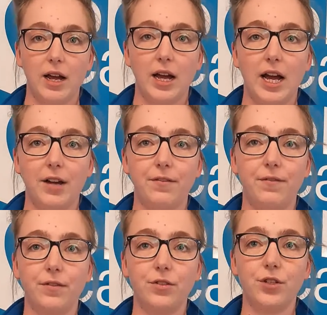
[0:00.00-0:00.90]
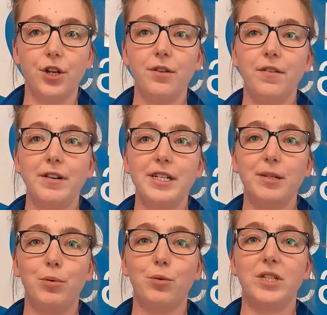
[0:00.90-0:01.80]
have 2 very
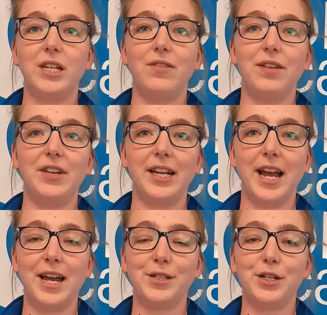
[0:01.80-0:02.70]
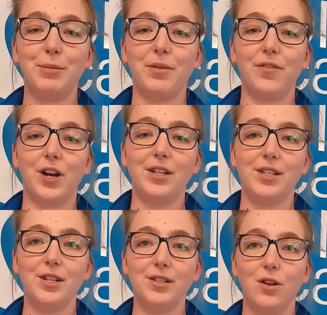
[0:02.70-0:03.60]
supportive living care
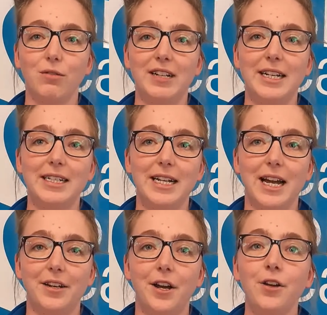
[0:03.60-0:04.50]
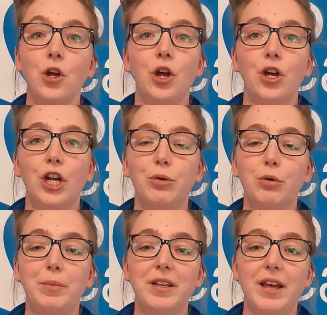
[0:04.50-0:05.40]
supervisors, Laurie and Deanna, who will
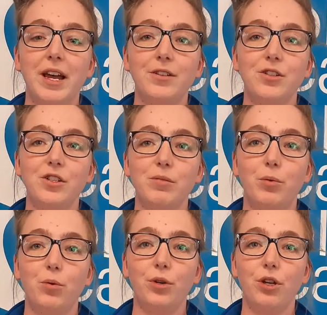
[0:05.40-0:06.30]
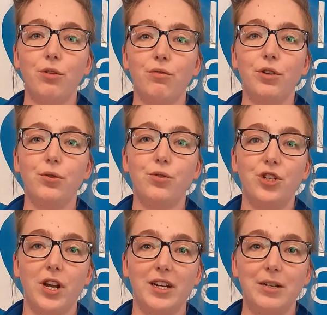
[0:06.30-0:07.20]
be there to support you through your
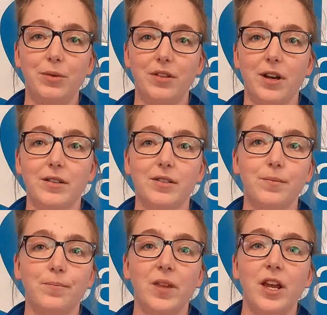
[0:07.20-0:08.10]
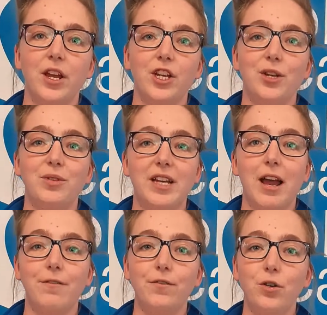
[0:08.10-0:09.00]
journey with us. You would
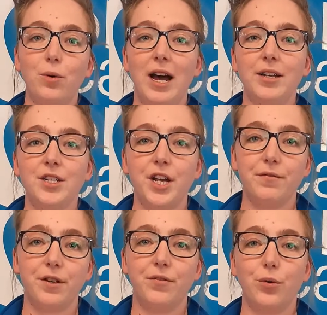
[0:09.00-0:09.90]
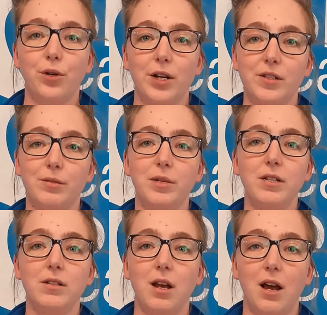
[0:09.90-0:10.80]
get a full handover of your
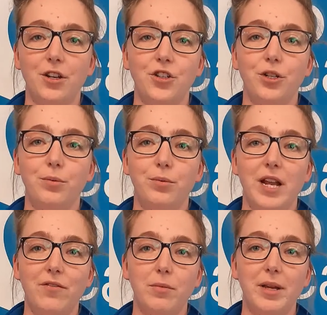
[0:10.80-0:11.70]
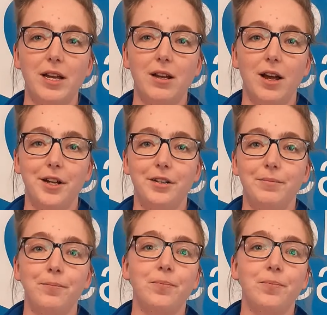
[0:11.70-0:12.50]
customers, and you will never be alone.